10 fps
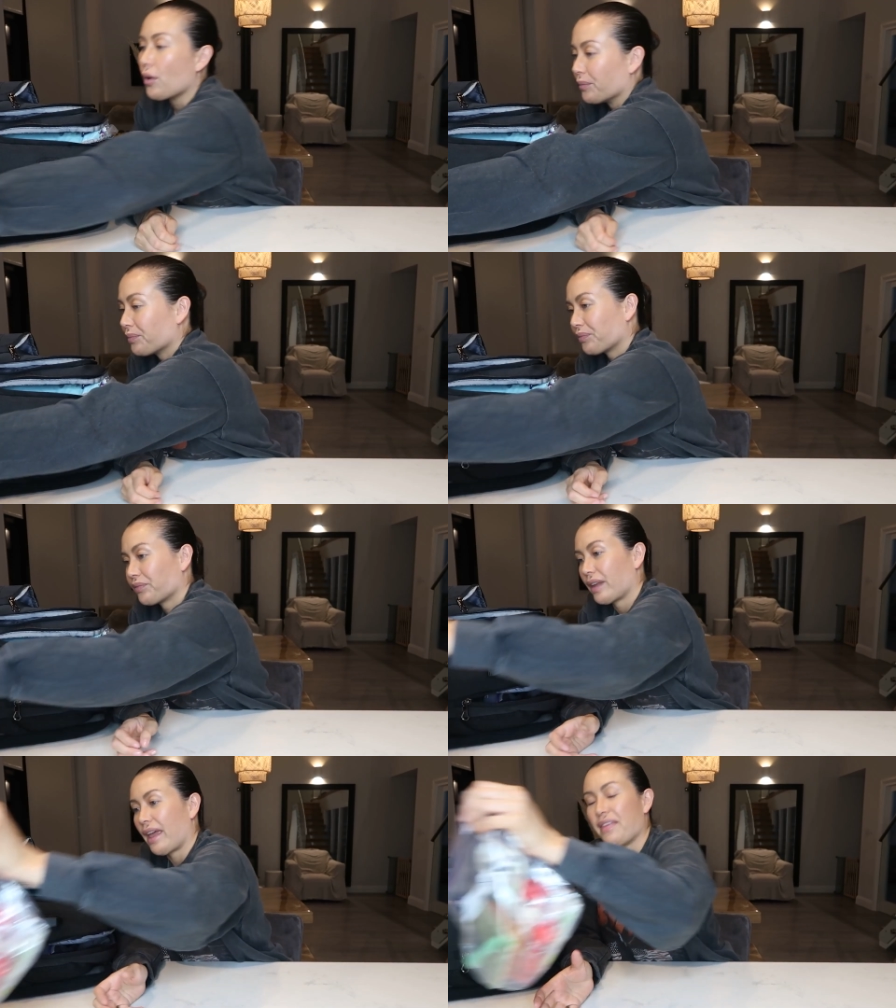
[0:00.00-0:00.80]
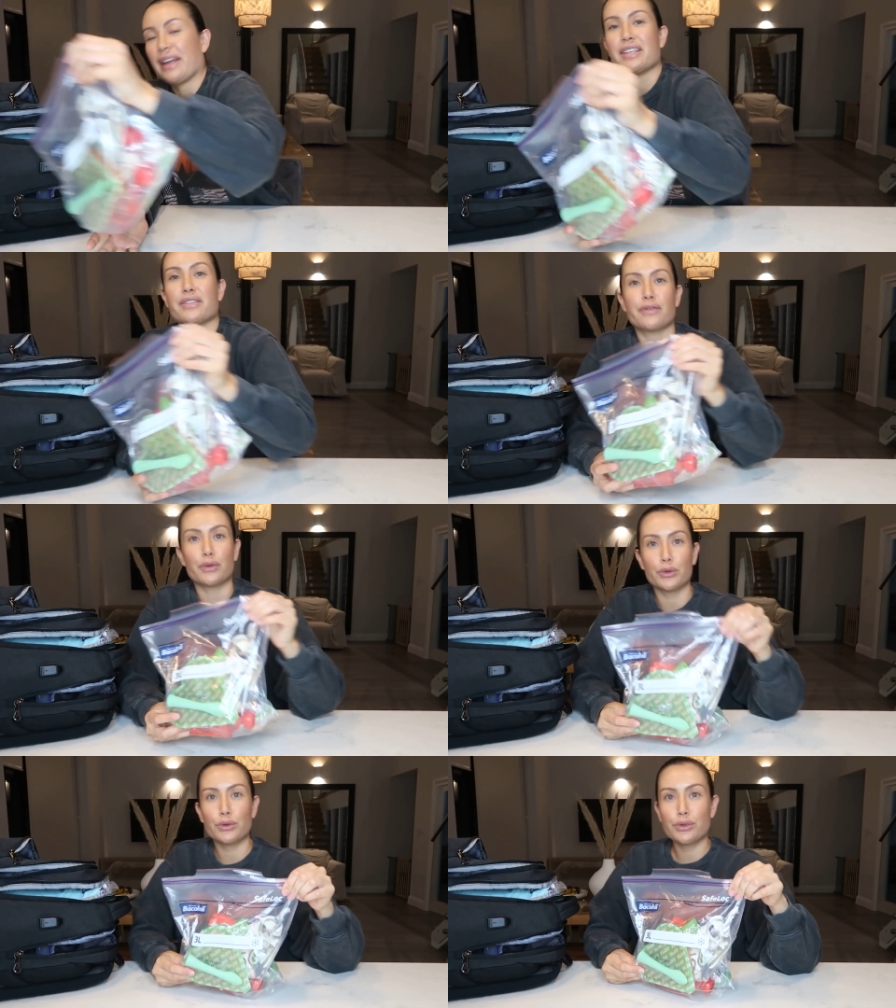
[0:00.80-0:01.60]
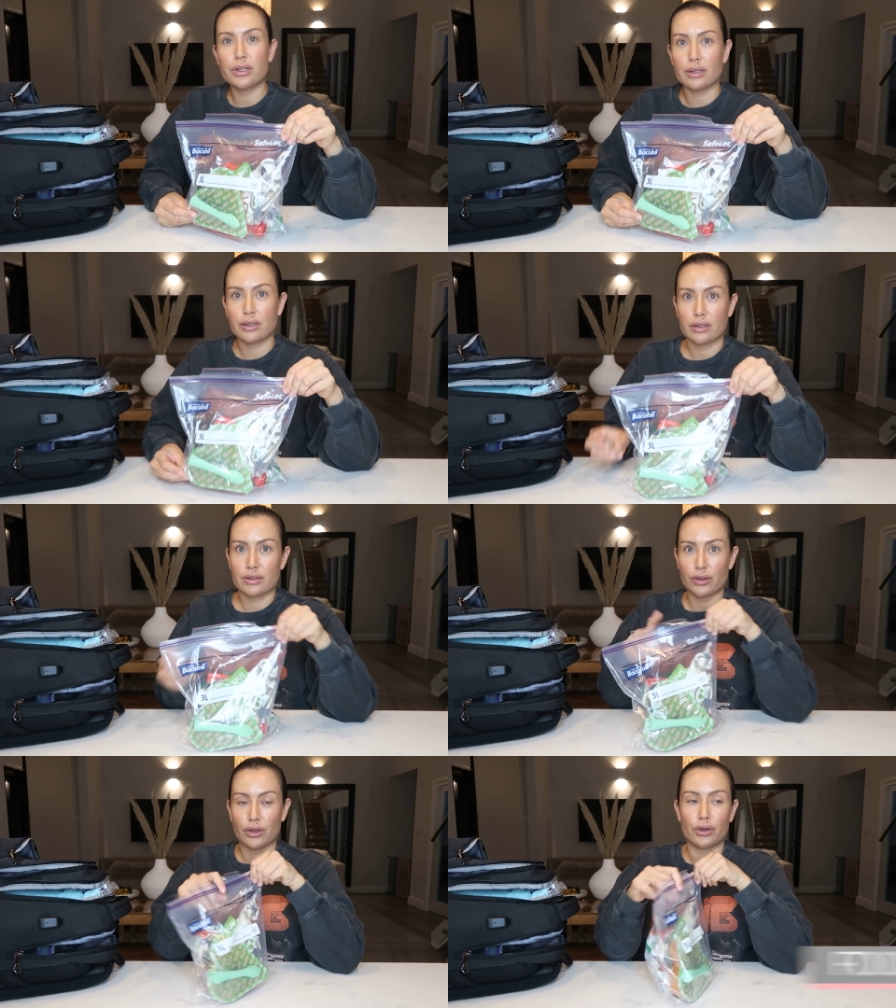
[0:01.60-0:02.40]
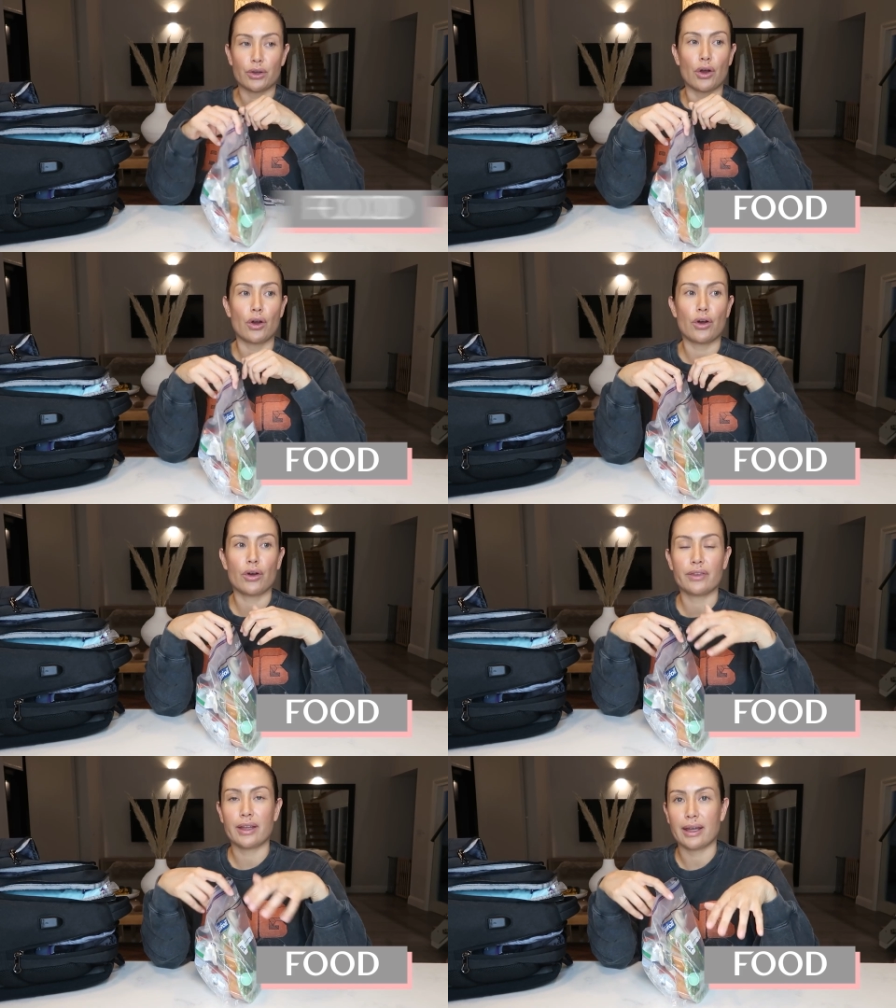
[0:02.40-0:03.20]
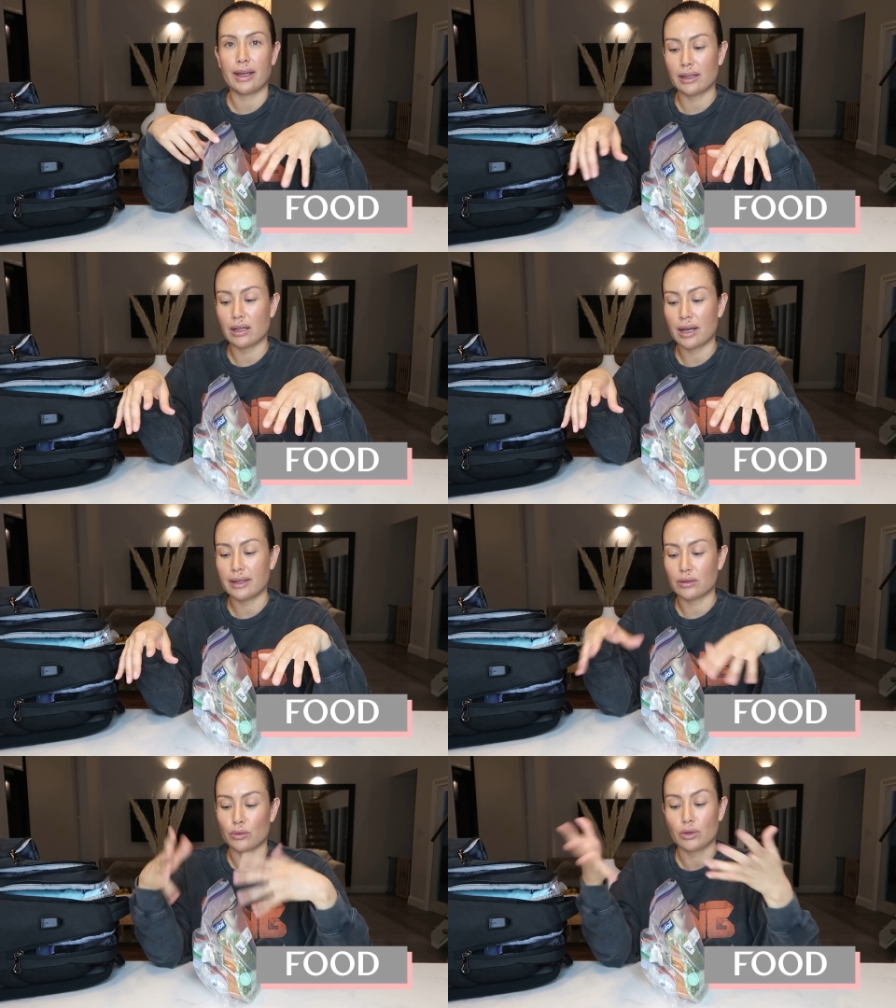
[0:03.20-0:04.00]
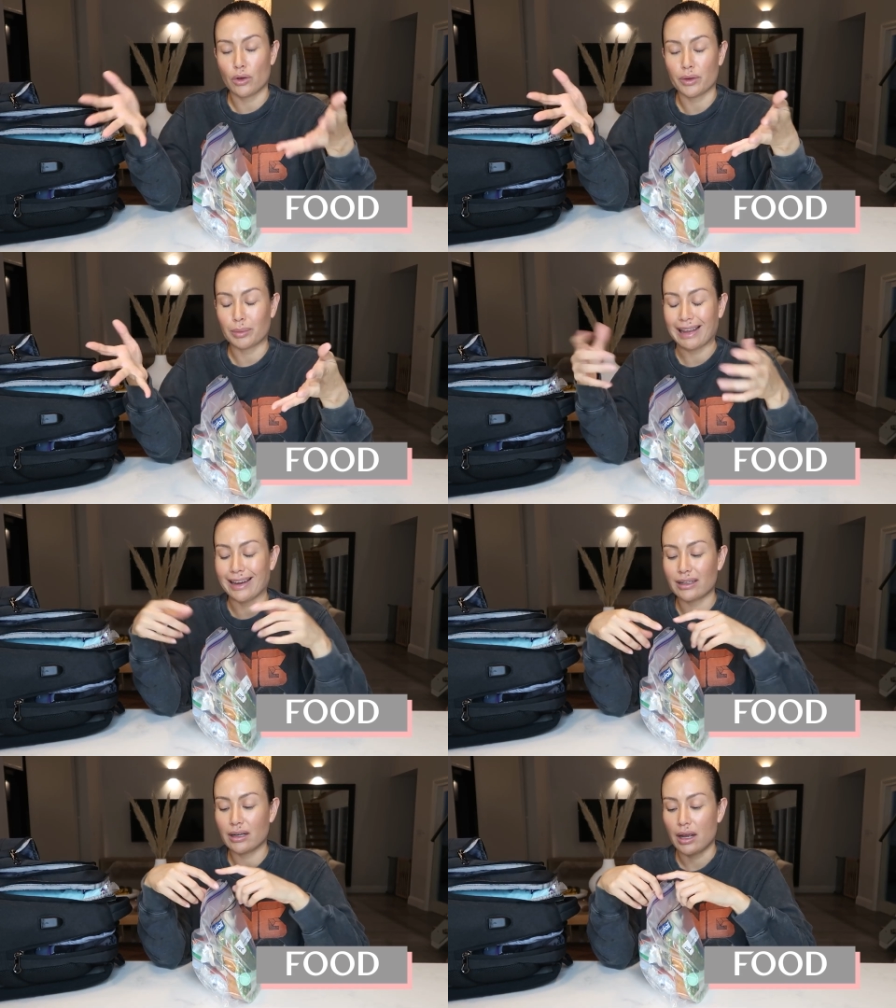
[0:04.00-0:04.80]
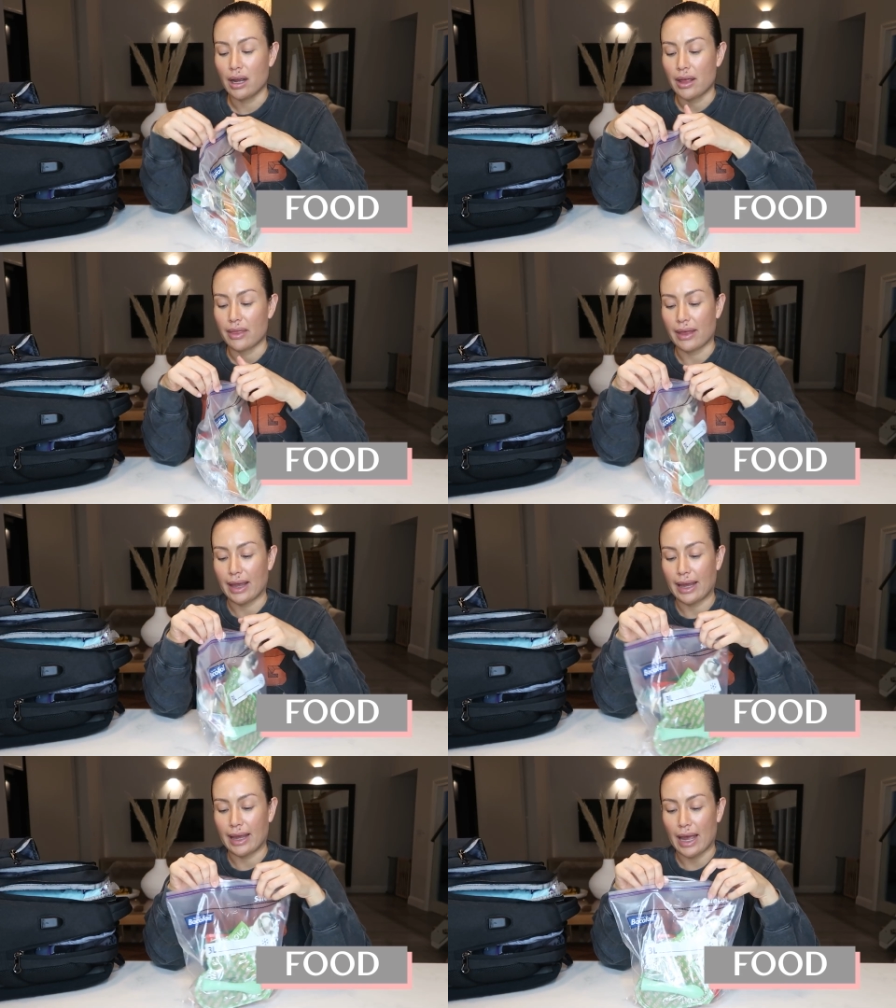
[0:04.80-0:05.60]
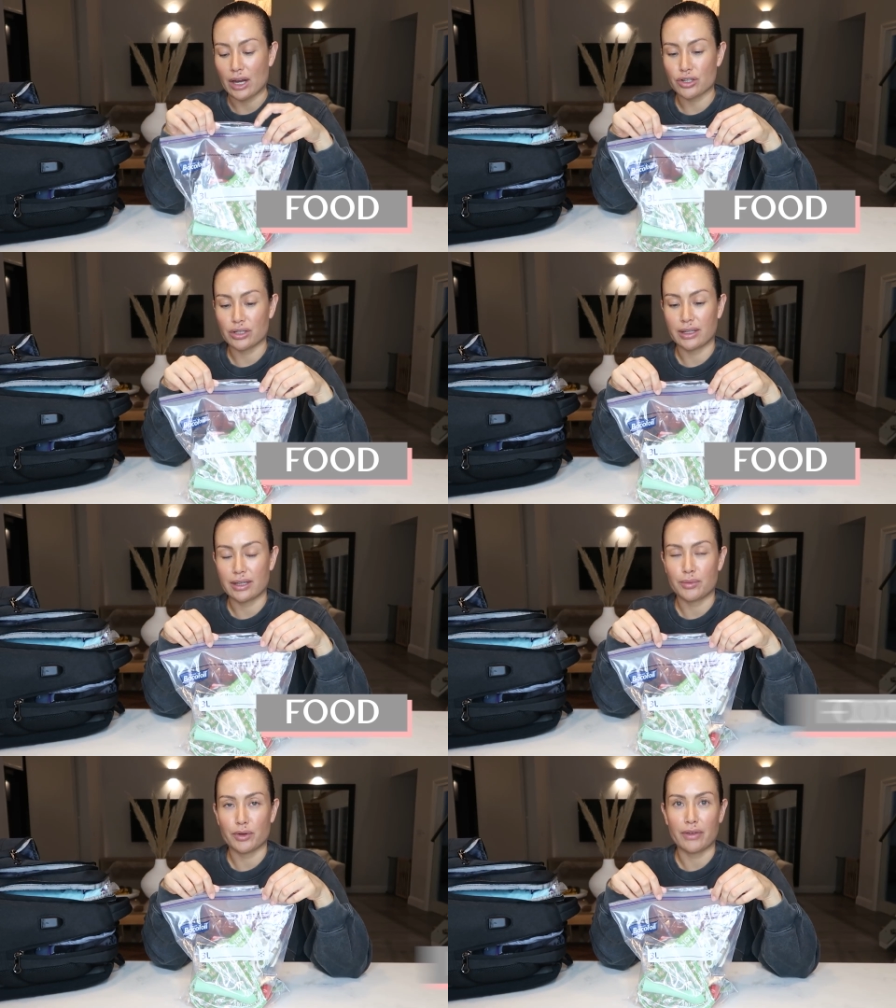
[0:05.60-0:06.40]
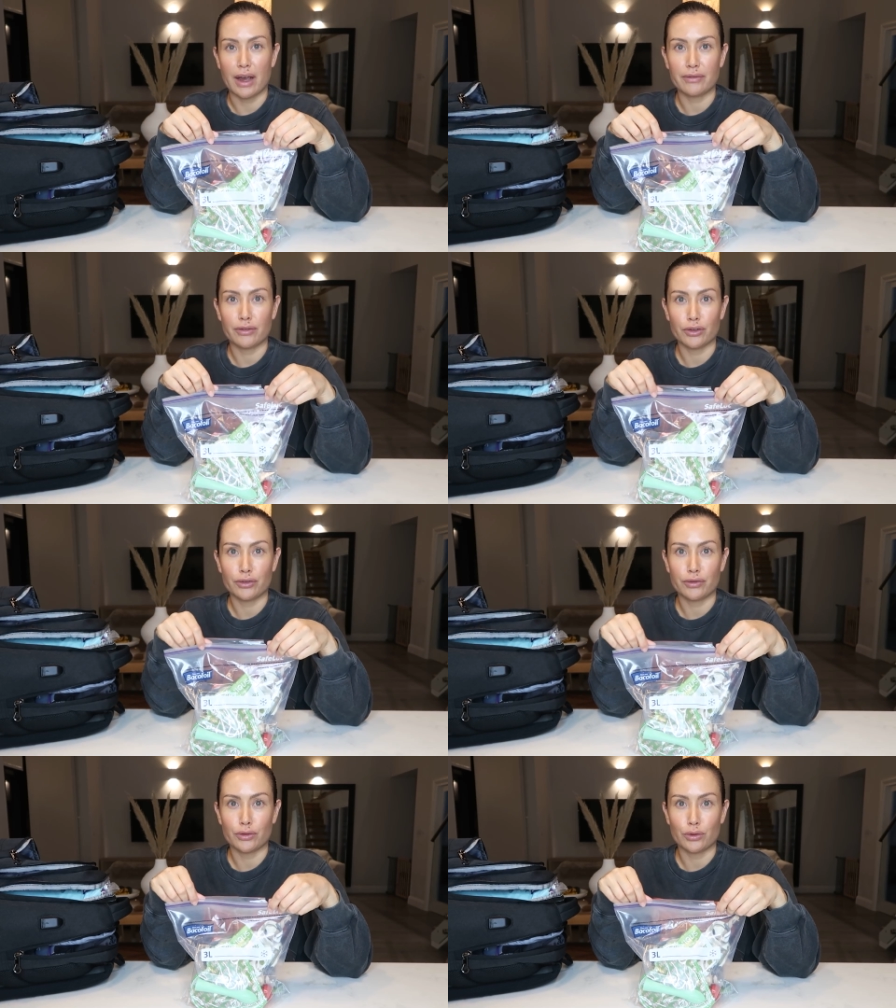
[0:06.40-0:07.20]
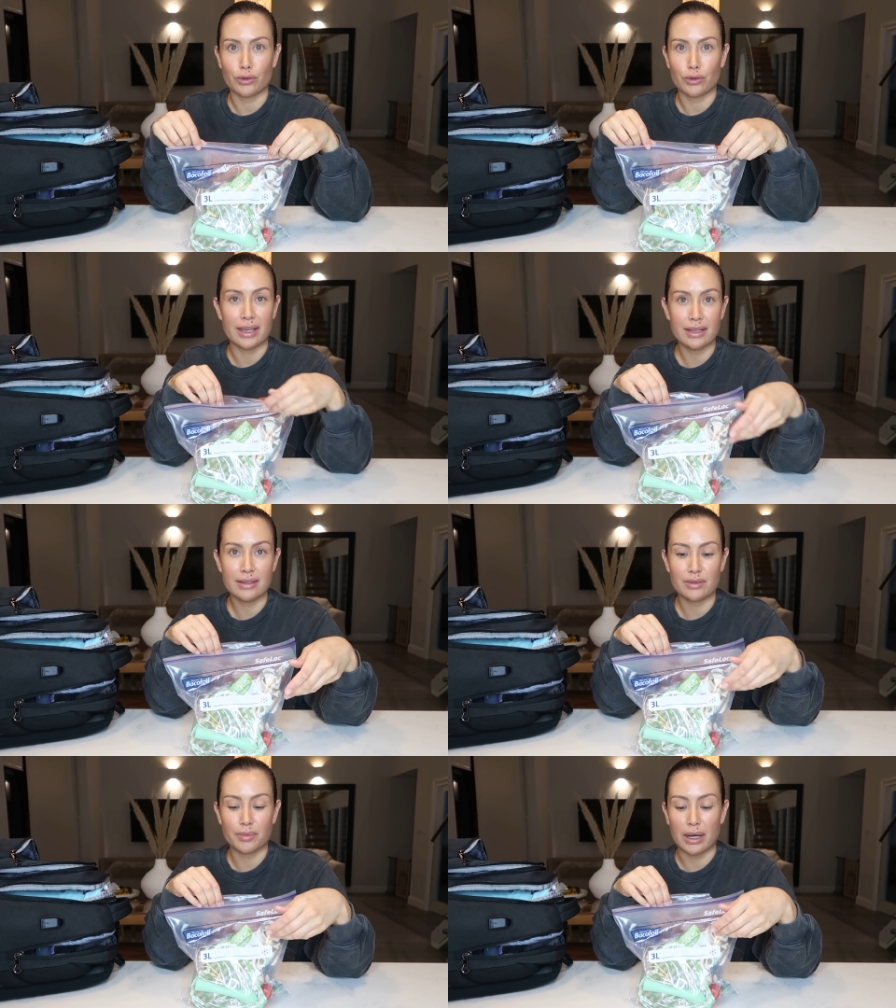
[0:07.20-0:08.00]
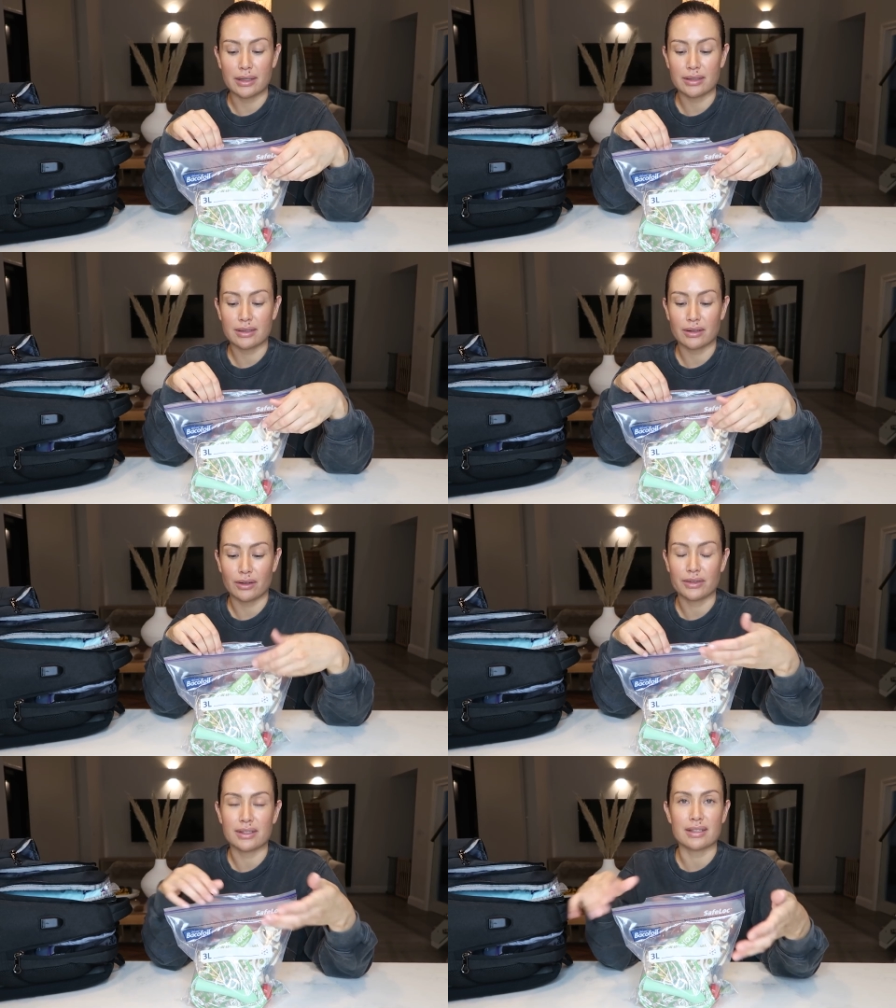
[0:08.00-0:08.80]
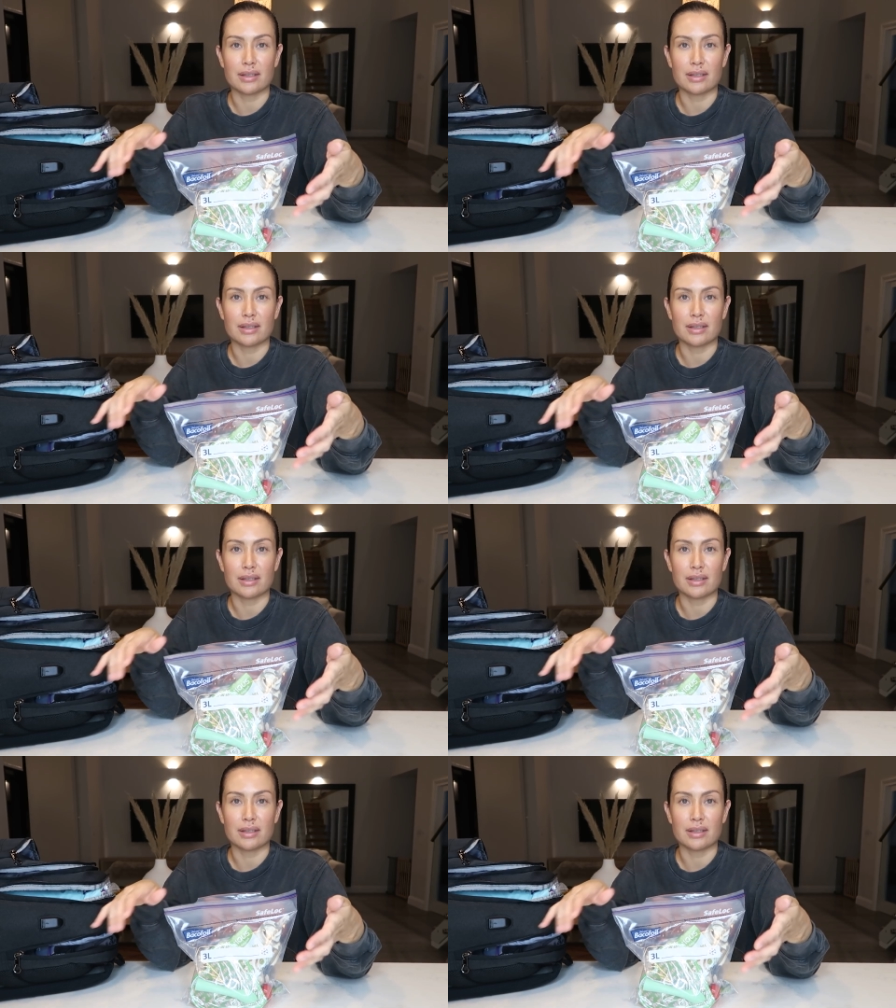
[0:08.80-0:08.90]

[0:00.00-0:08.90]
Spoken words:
Oh, and then his food. So on the airline or on the plane, they actually provide food for the kids, but obviously